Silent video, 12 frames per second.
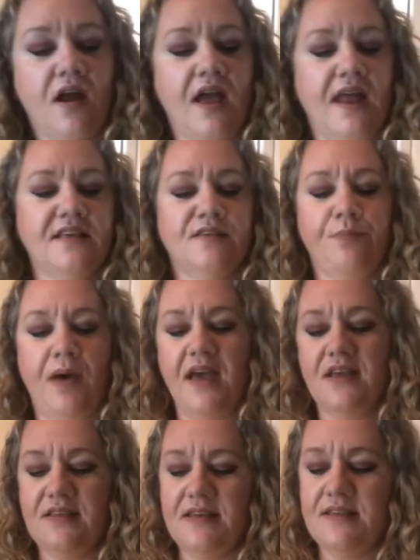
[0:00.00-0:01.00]
and it's
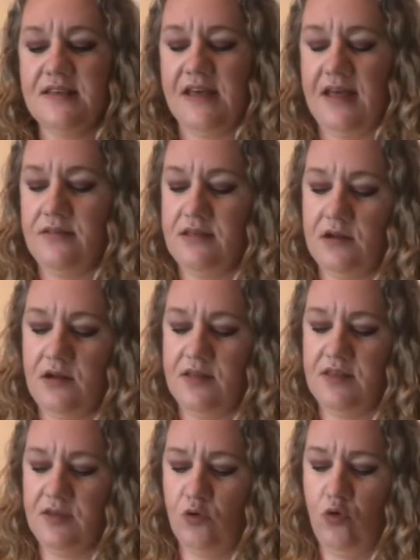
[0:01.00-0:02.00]
Pisces, Cancer and
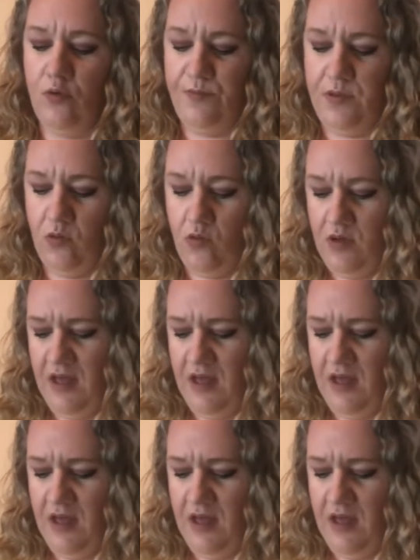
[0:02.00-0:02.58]
Scorpio.